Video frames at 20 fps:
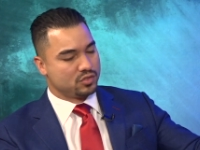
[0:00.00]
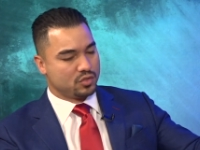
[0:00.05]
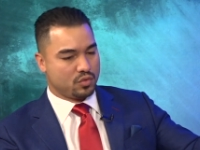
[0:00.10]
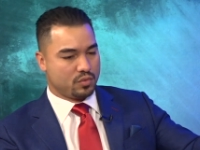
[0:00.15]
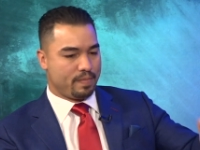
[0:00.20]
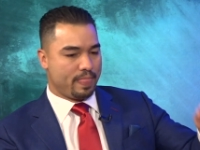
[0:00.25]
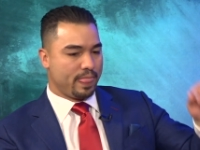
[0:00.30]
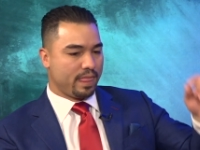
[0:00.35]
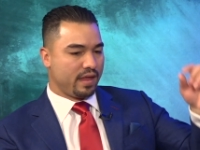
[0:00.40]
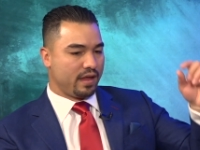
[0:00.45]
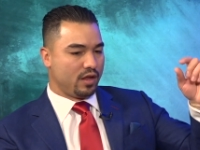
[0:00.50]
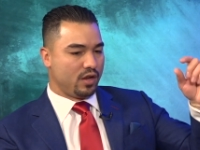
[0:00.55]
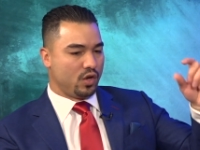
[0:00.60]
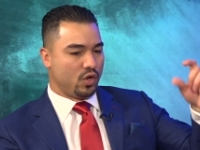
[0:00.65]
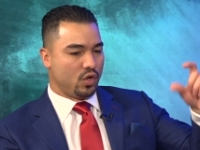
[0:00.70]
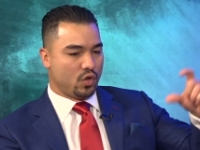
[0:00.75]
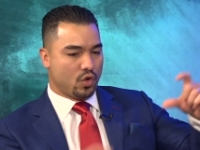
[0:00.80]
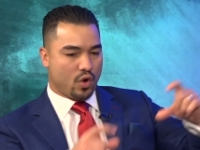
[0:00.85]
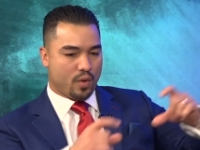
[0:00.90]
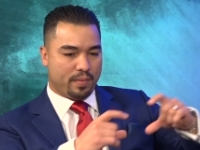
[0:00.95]
So
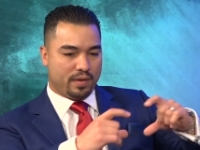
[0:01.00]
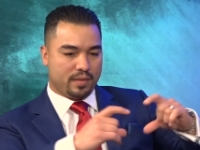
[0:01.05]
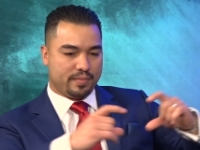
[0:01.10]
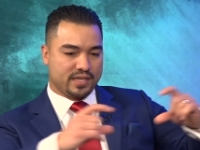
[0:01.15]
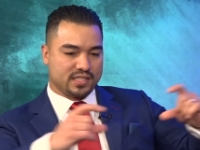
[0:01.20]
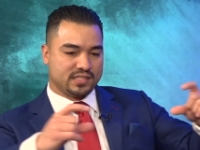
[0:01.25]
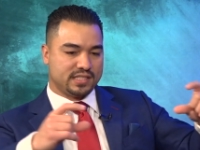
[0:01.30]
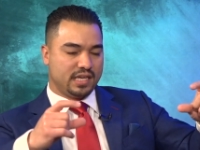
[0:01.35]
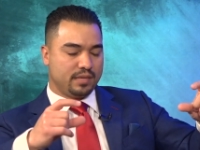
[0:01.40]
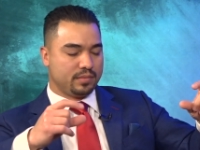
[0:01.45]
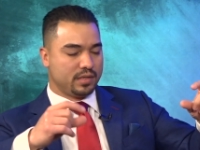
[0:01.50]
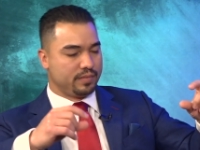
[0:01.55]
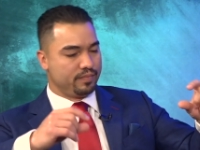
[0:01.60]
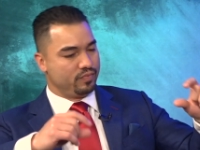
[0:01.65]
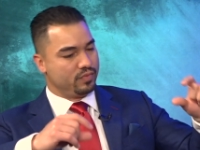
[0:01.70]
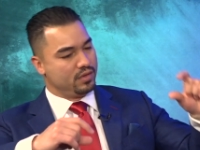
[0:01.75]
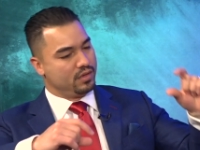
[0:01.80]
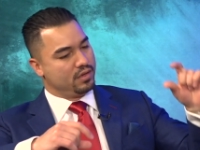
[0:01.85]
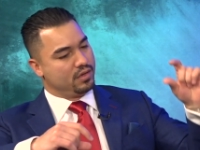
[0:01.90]
open up your statement